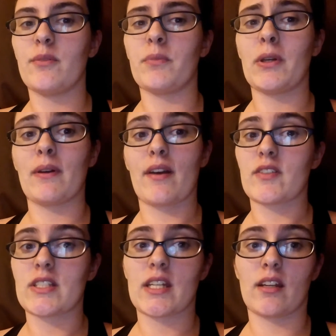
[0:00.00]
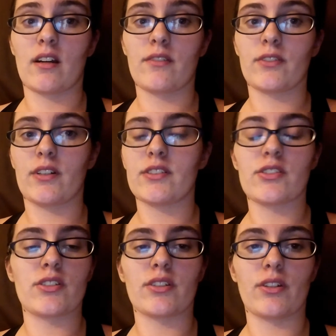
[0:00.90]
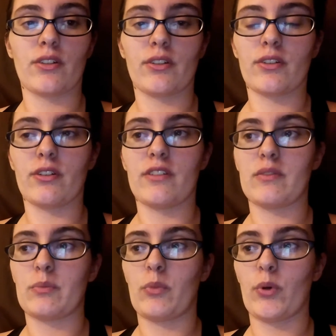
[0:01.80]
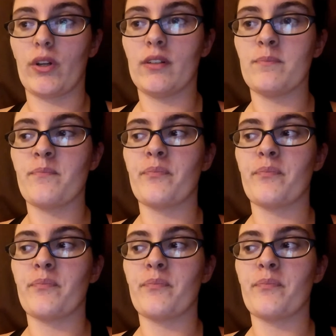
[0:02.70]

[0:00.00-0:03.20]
But you have to take it off, or else it's just gonna hurt her even more.